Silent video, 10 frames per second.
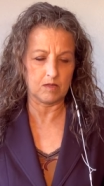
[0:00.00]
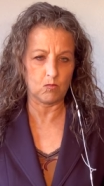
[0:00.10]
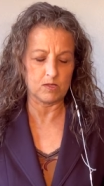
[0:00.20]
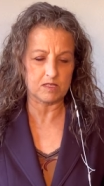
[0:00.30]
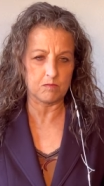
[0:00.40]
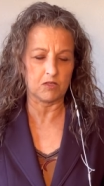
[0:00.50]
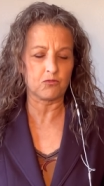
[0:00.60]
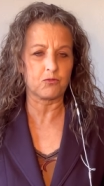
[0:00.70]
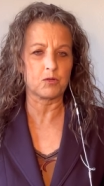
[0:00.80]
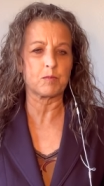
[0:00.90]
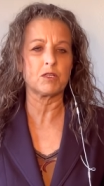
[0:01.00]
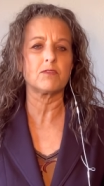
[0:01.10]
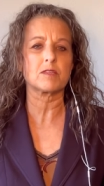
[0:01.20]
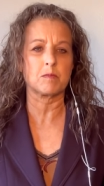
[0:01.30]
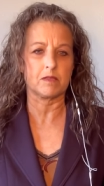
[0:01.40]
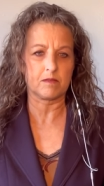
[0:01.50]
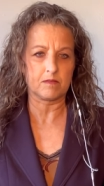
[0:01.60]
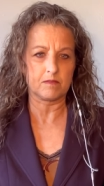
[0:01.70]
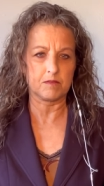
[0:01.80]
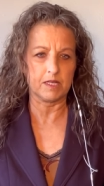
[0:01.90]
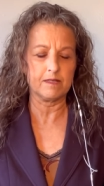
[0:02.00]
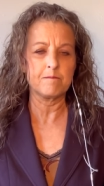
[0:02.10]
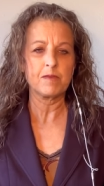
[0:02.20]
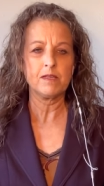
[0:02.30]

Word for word: once a month for the previous month, right?